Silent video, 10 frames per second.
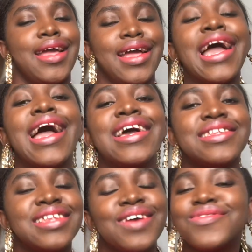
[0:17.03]

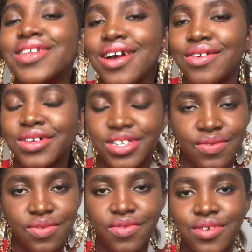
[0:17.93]
and lifestyle and
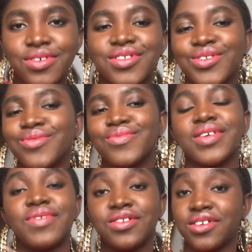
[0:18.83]
travel blog. So if
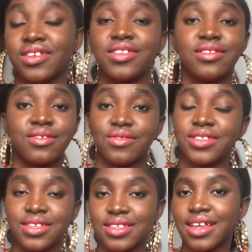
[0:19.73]
you're interested in
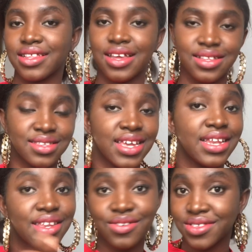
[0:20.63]
content like that,
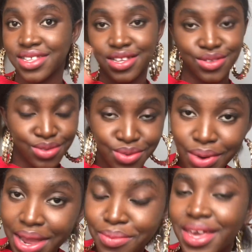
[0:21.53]
kindly consider
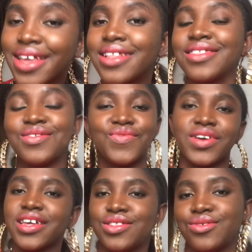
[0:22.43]
subscribing. Don't
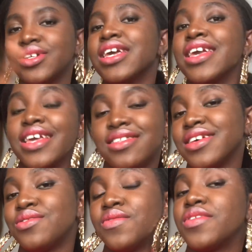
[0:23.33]
forget to hit
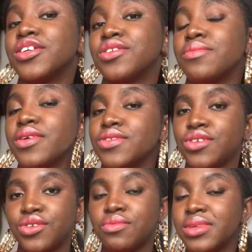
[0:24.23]
that notification bell so you
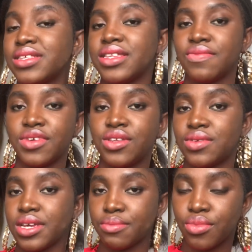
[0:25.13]
don't miss any video
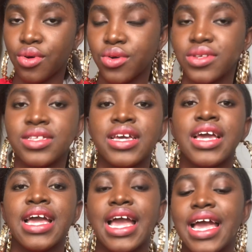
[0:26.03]
that I post,
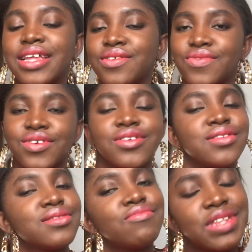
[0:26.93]
and of
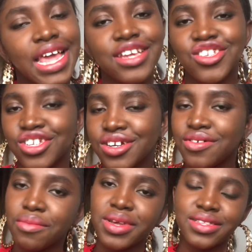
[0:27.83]
course like, share,
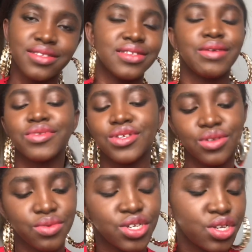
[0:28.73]
comments. I want to know
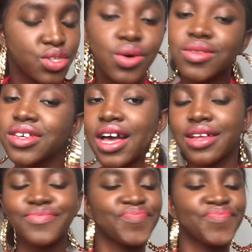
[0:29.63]
what you thought of.